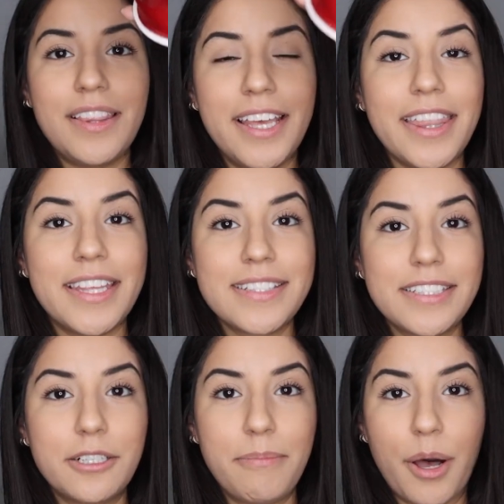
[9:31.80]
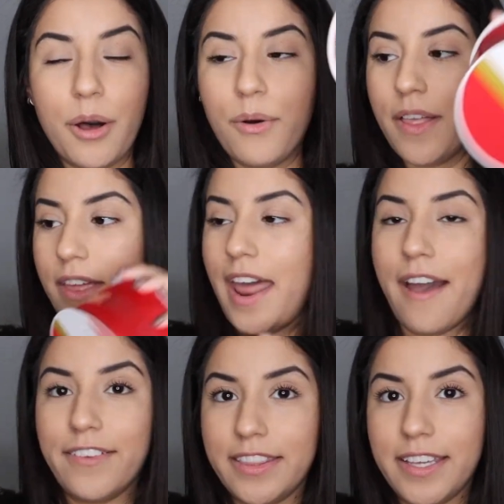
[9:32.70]
like this little bow and then
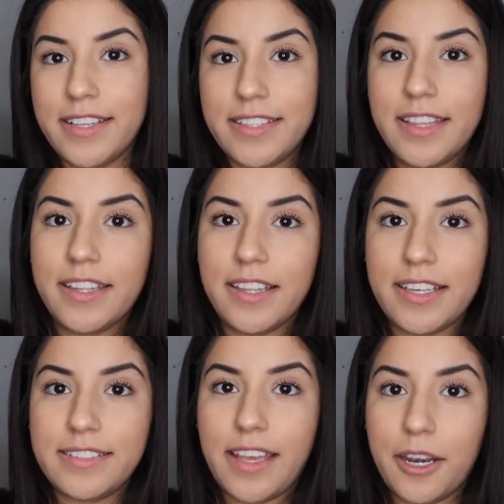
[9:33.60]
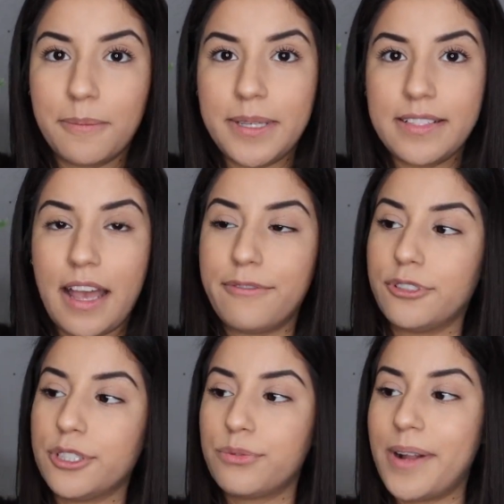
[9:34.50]
having this in the like centerpiece
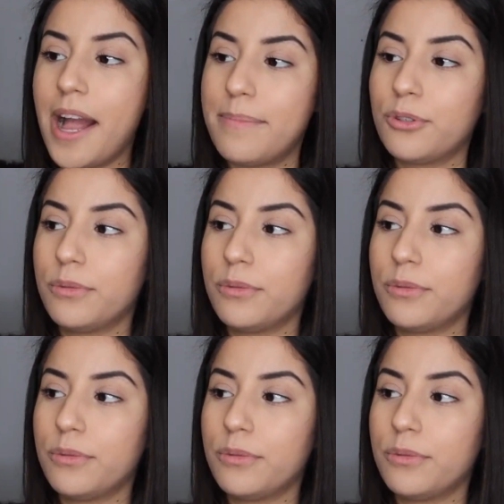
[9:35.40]
after it's wrapped,